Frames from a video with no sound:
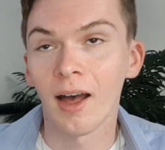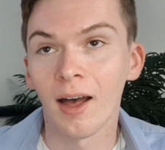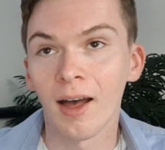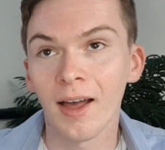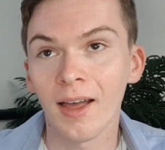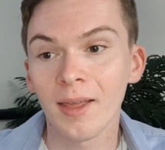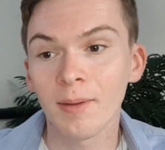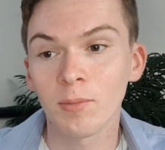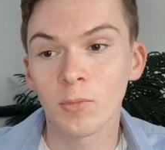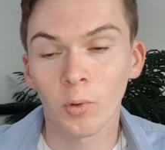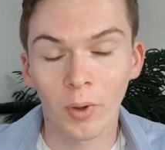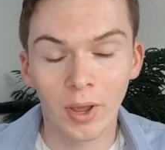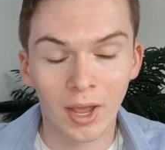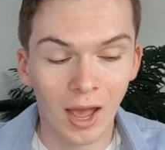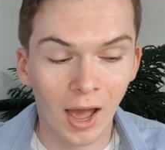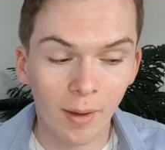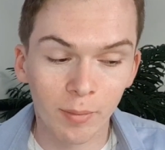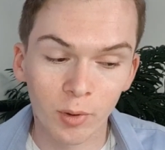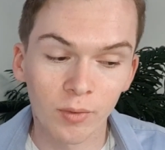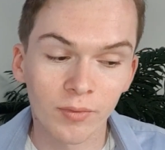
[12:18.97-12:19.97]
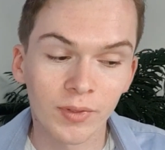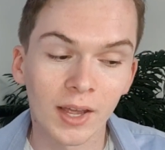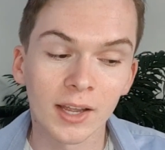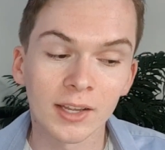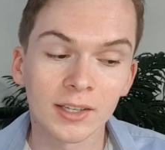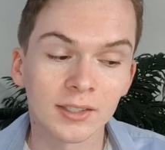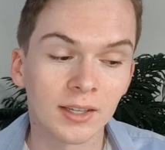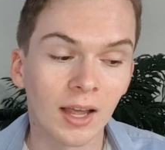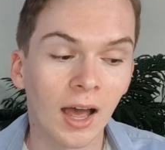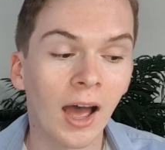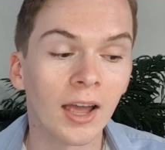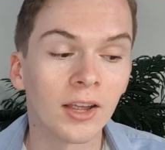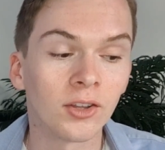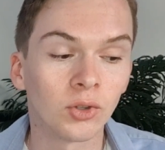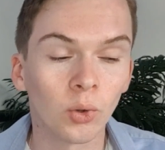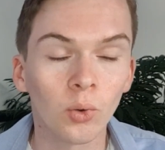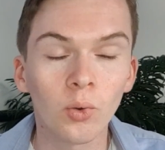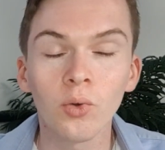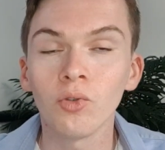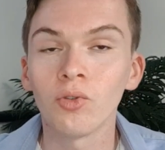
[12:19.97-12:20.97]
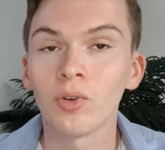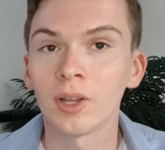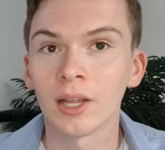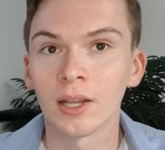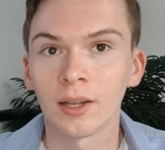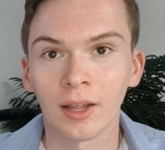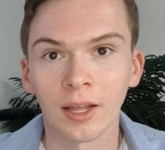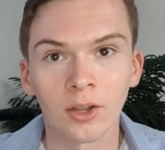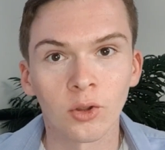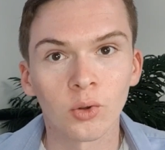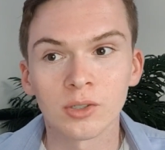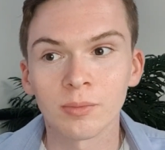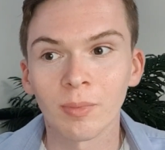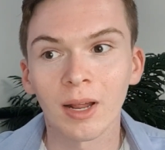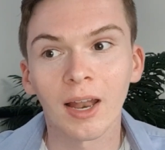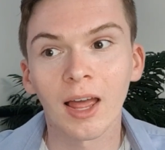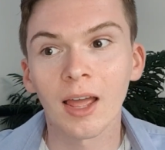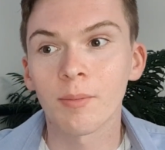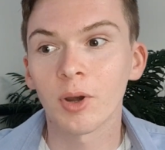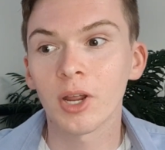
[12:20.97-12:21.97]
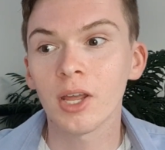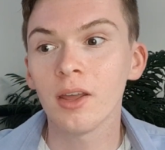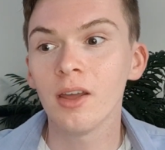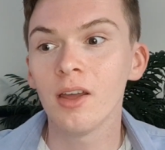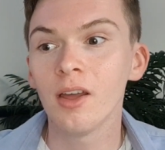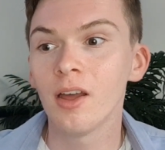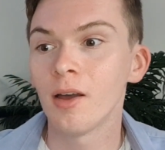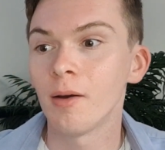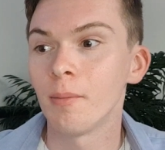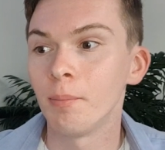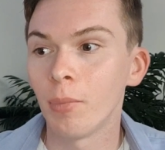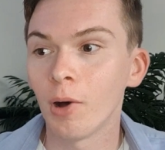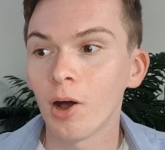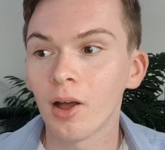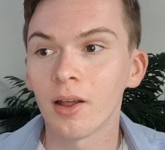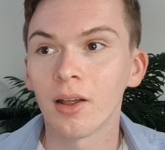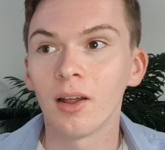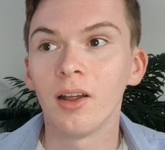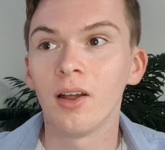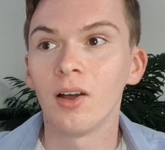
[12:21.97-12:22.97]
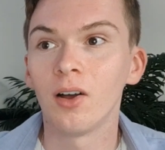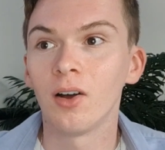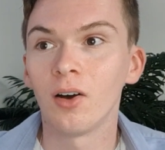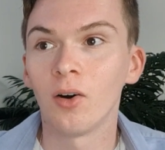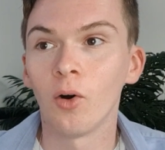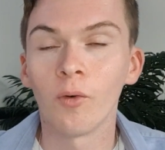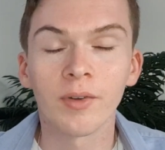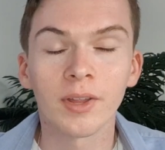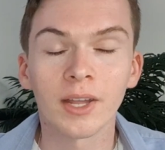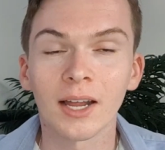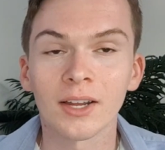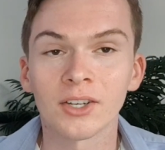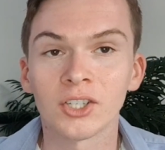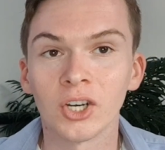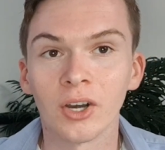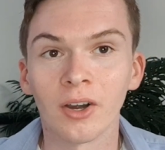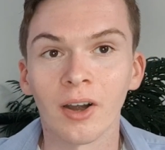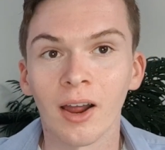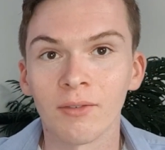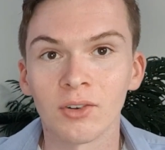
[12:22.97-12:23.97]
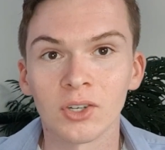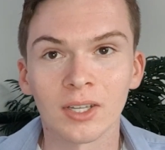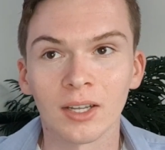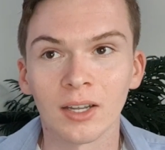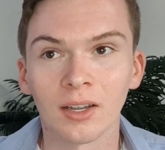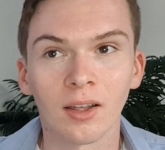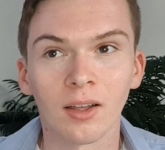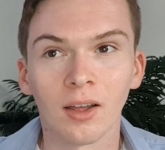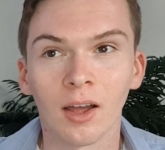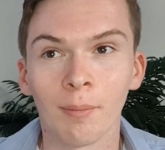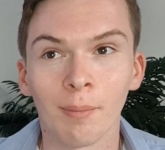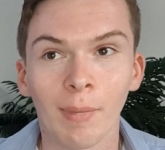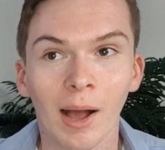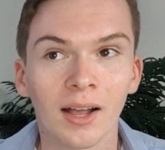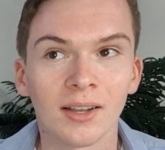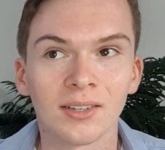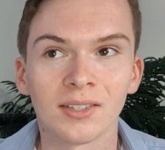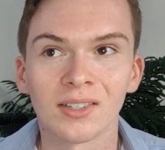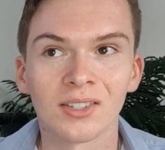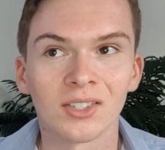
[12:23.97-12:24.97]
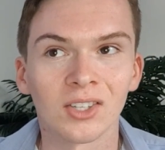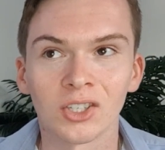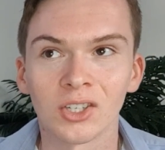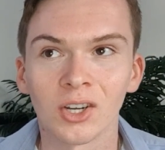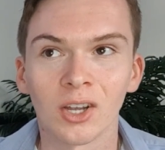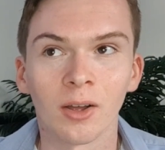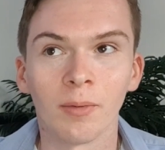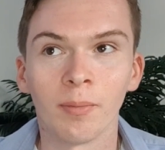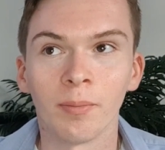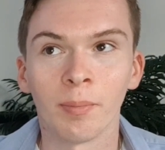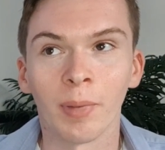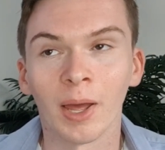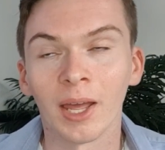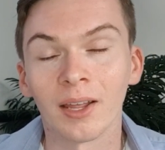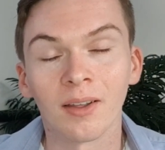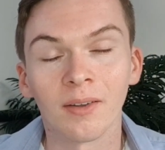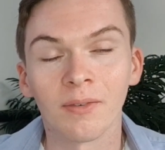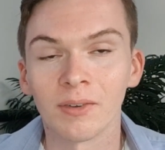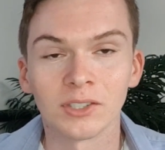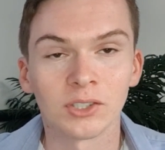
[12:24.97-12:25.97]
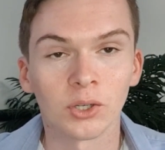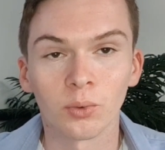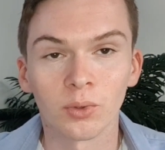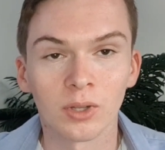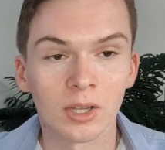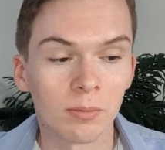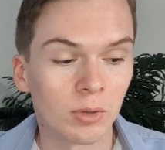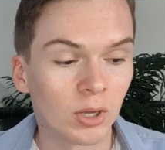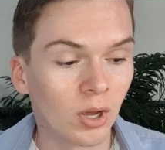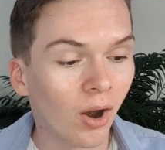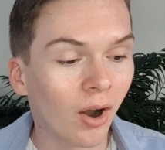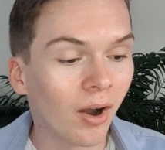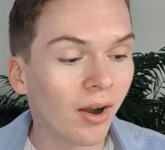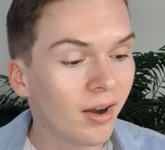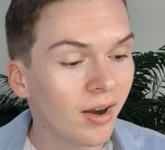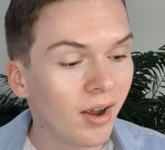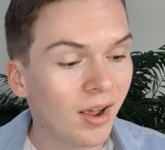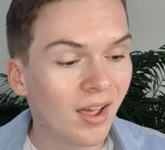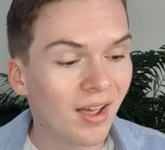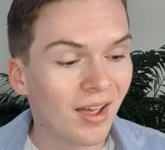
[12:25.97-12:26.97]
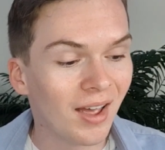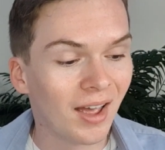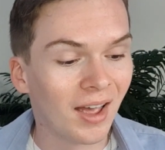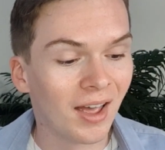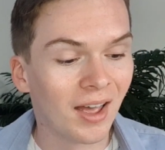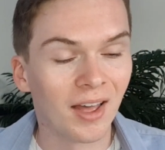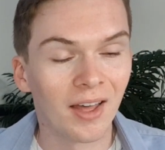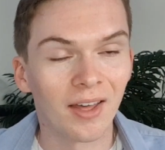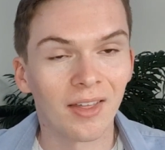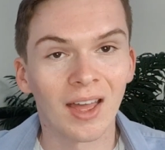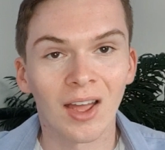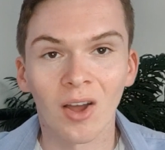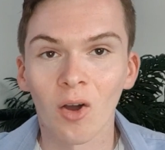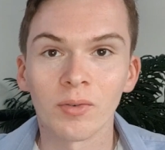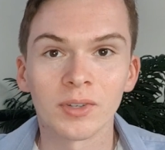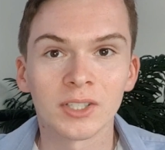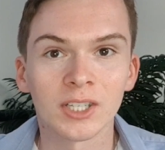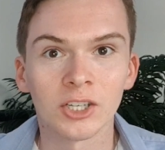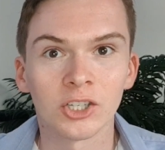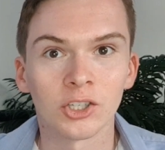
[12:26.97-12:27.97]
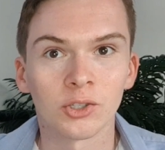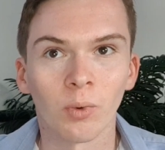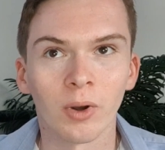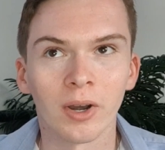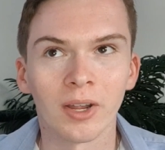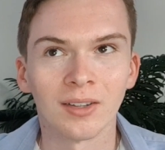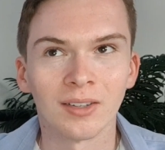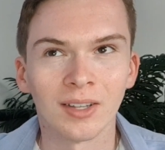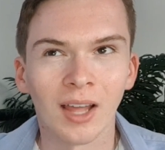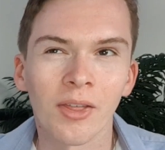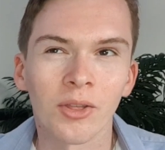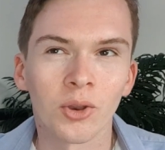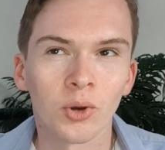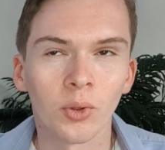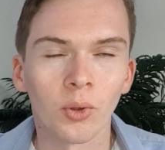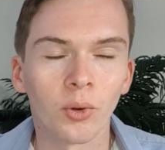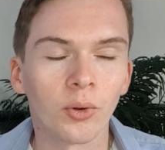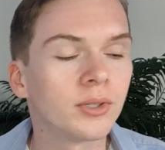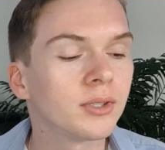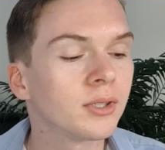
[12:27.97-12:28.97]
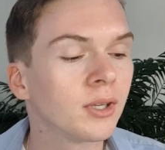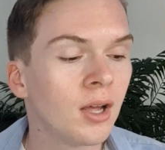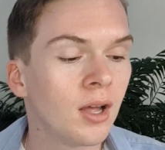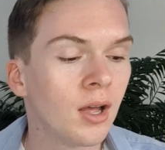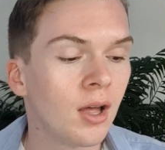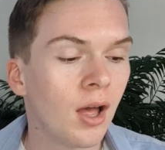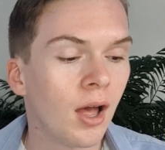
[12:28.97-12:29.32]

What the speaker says: I'm quite happy with this. I do really like using my library, but over the last year I've just like amassed such a big physical TBR that I obviously just want to get through those.